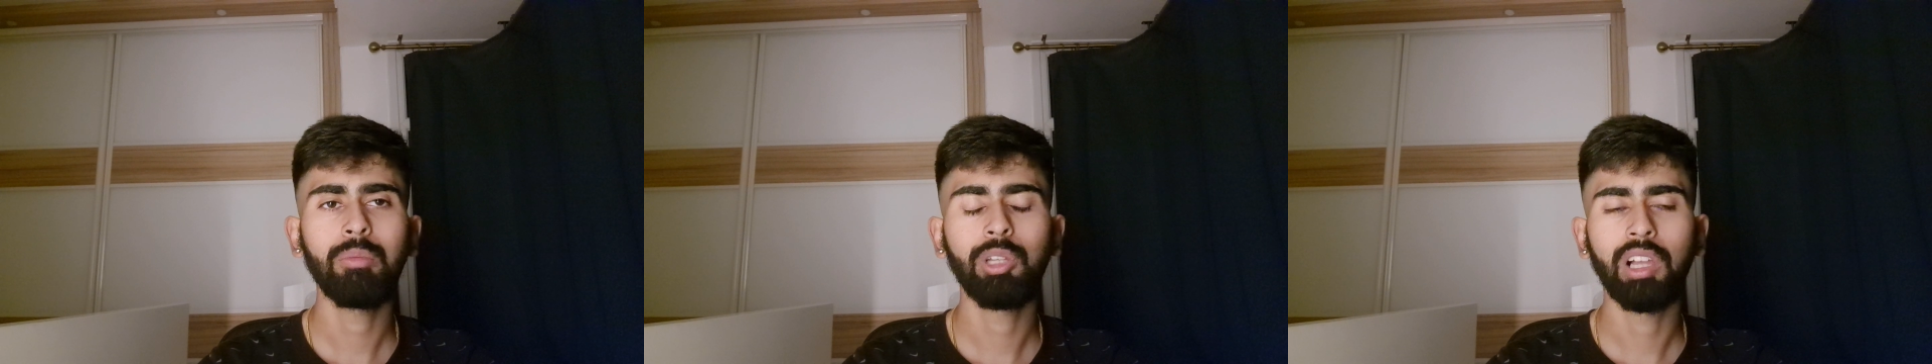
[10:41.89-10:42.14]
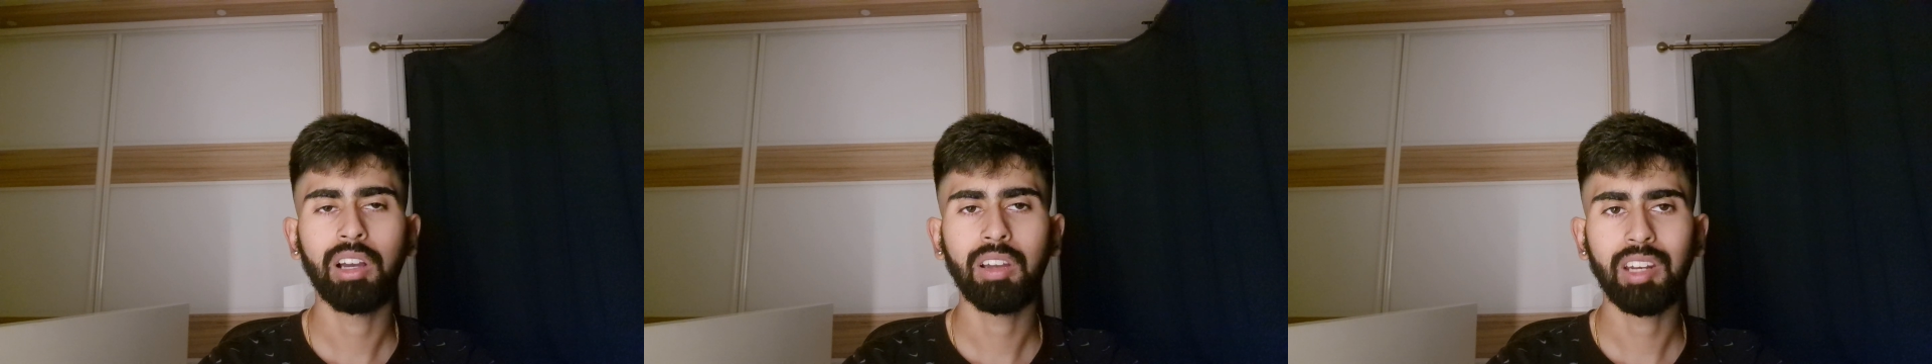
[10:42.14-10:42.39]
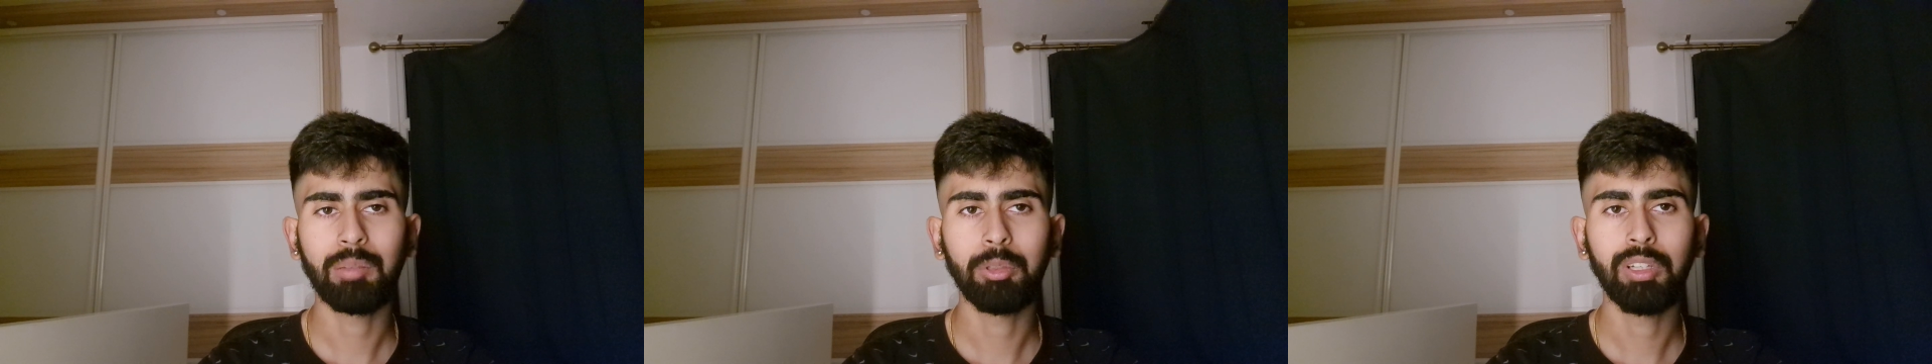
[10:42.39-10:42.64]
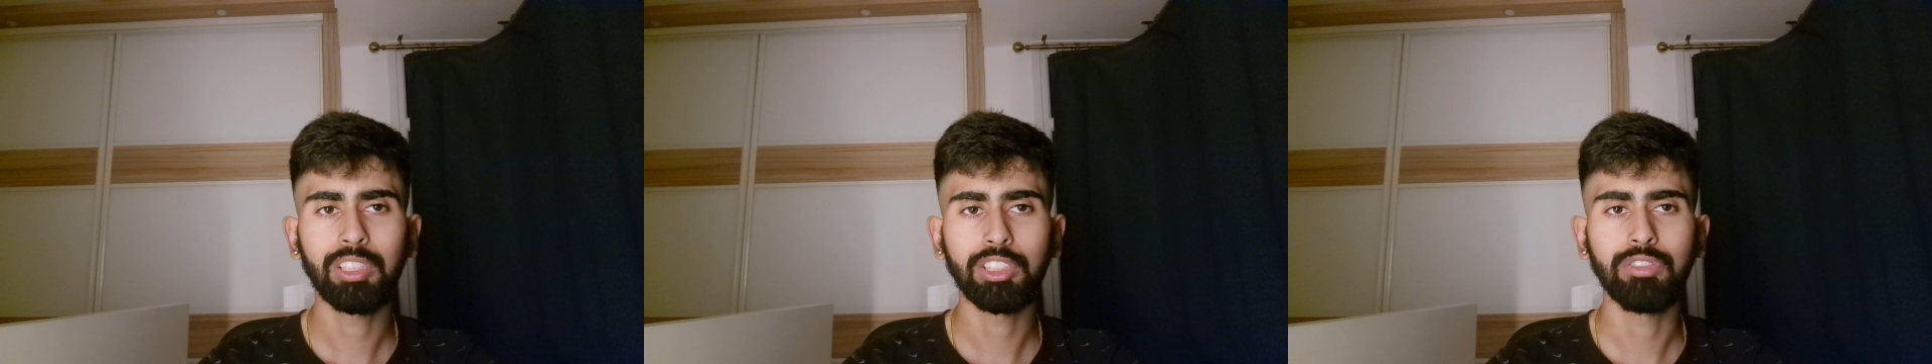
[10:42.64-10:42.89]
Al-Haq and
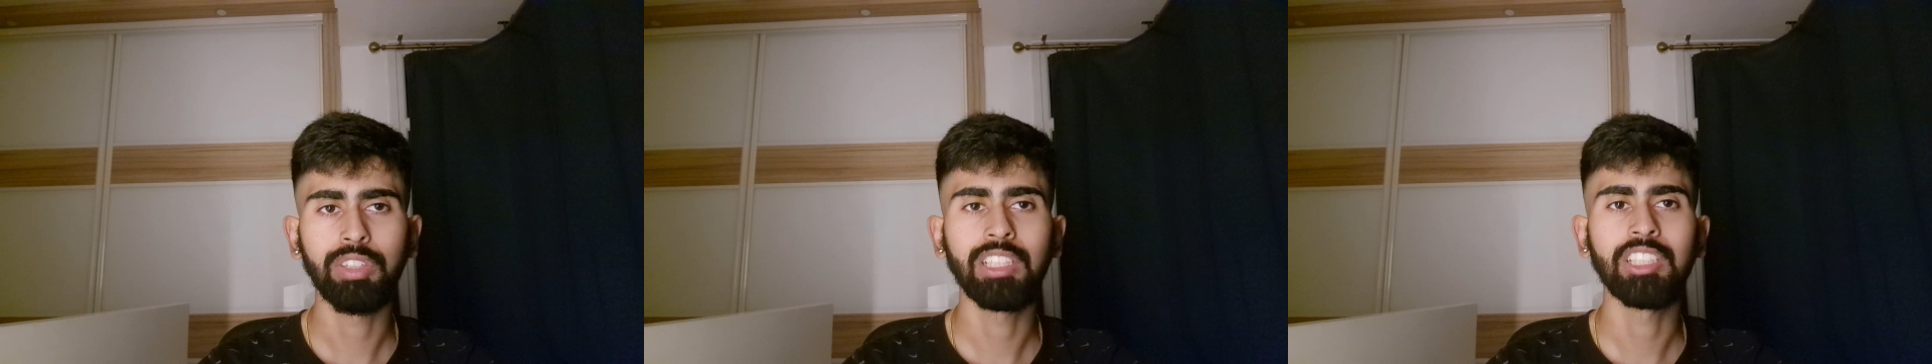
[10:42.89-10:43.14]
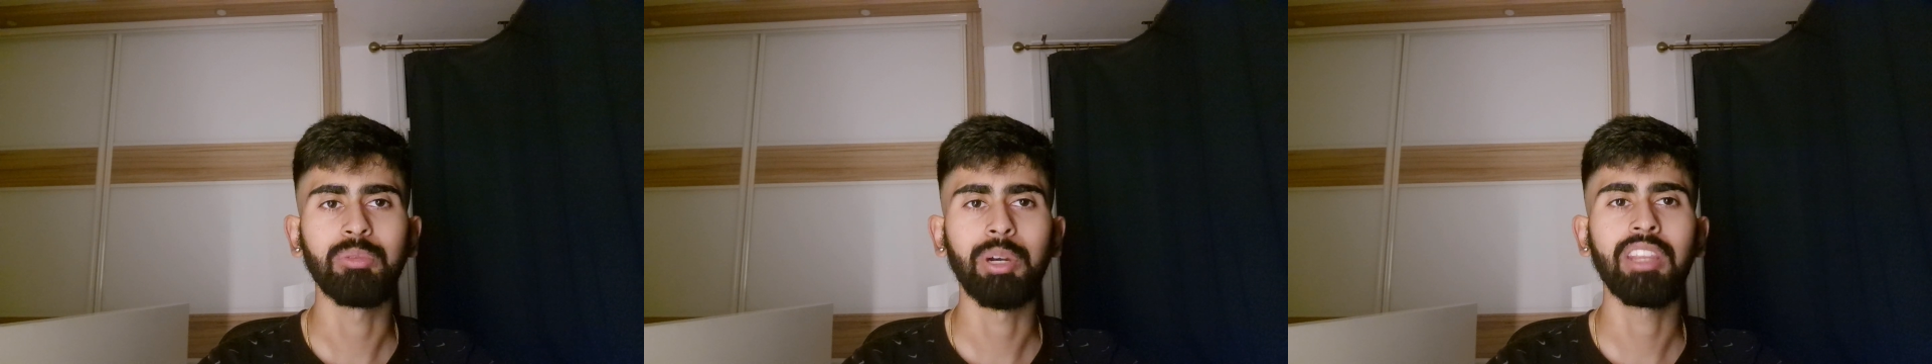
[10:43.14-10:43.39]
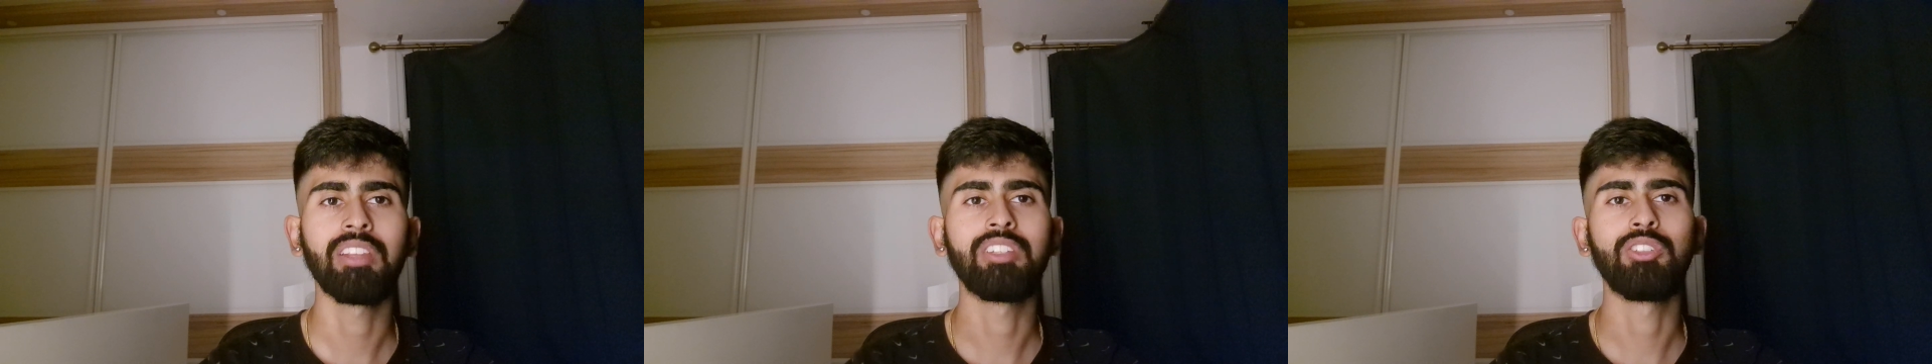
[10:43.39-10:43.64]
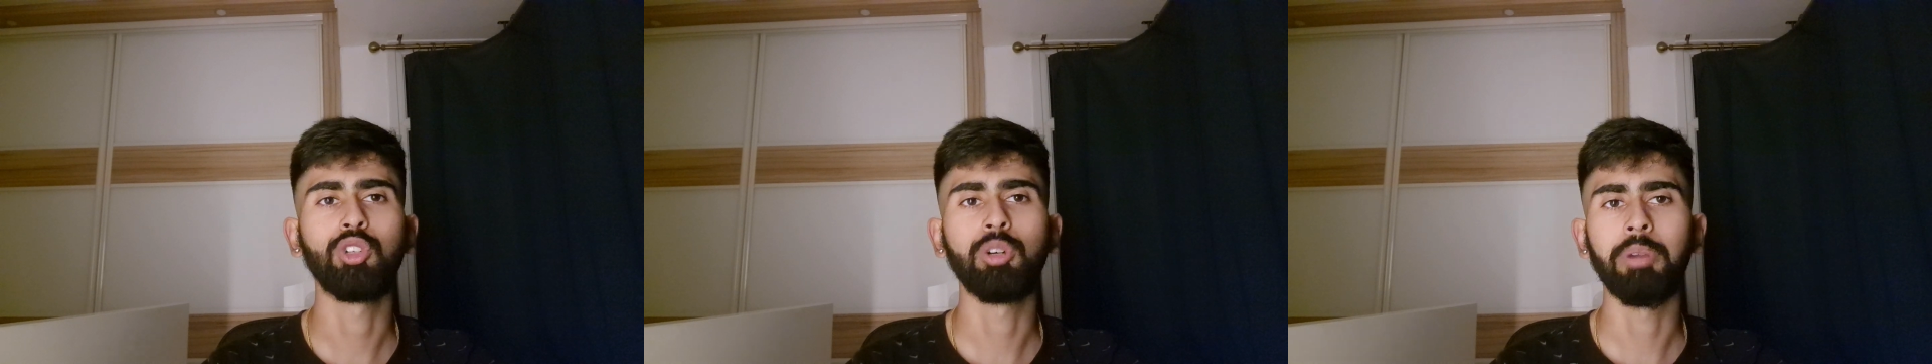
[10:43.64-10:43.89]
Abdullah Shafiq to weather the
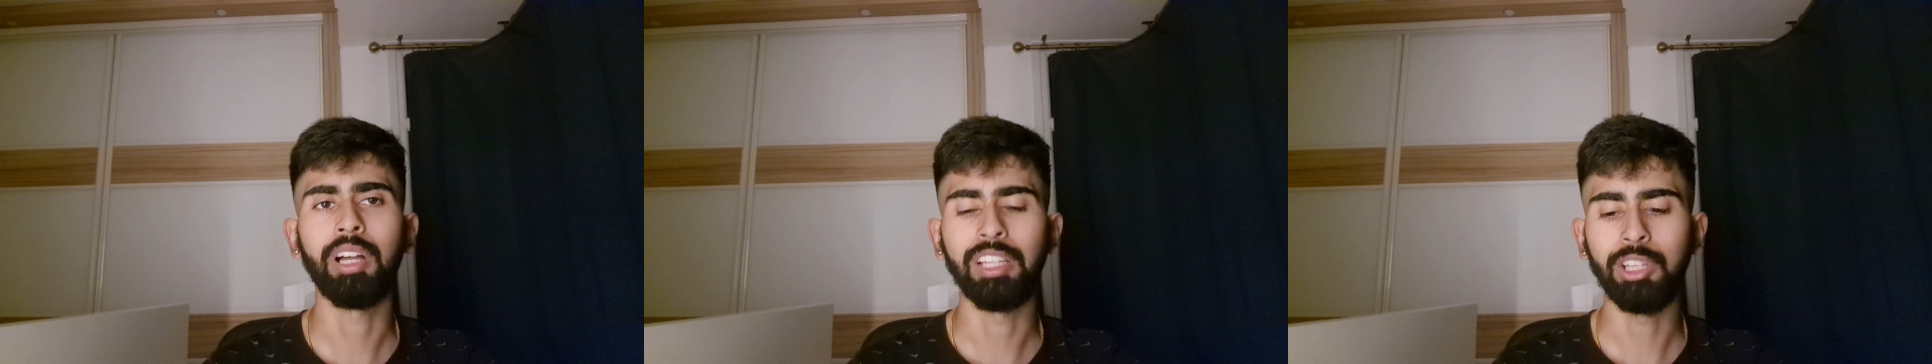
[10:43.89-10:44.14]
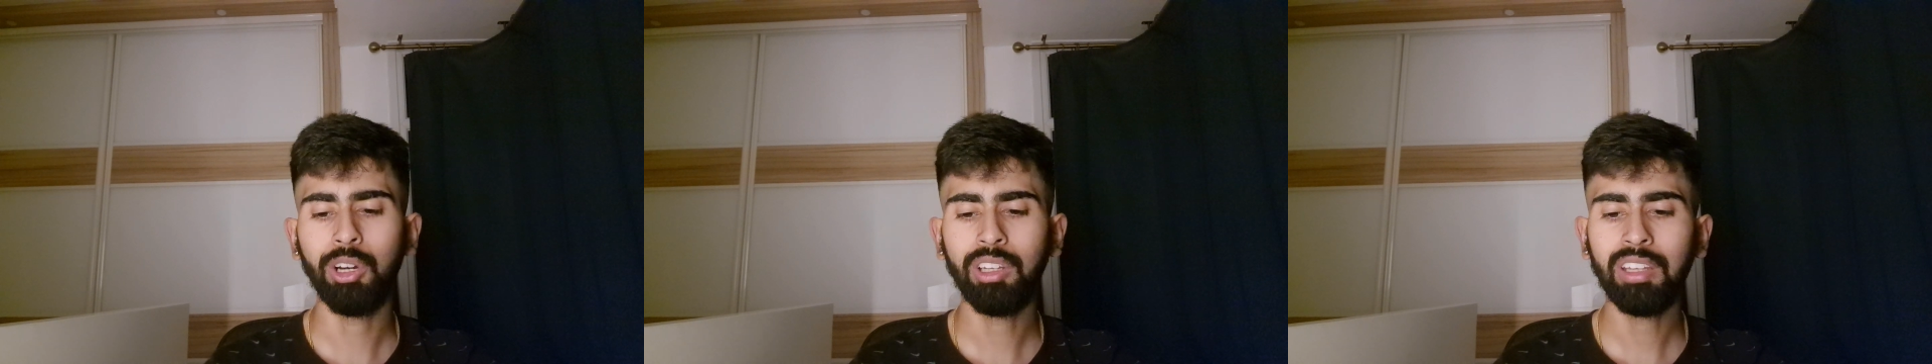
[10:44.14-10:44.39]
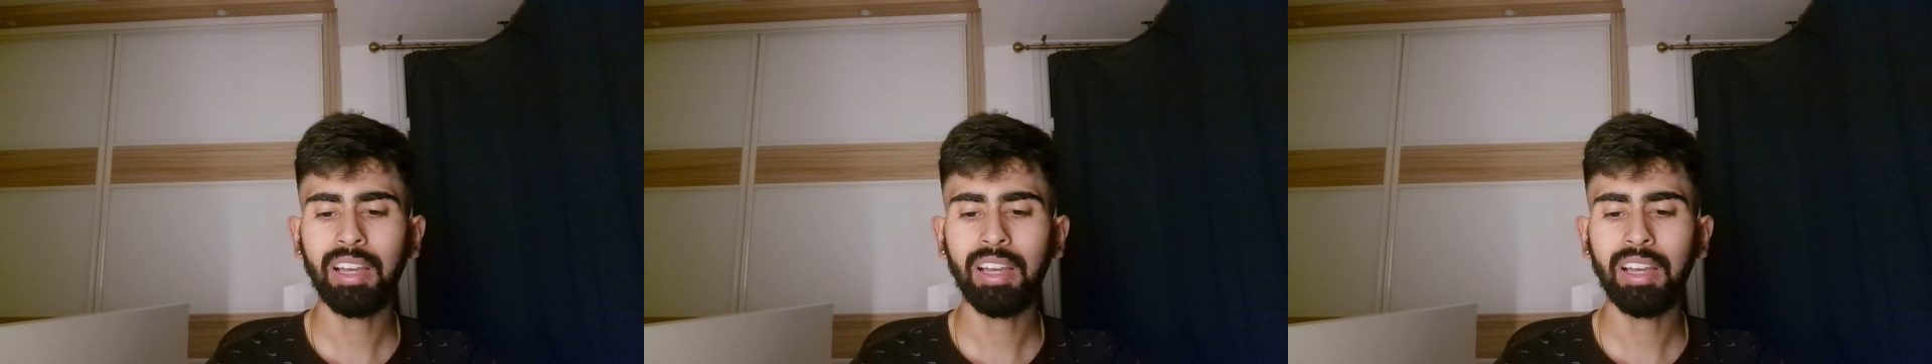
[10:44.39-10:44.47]
storm early on.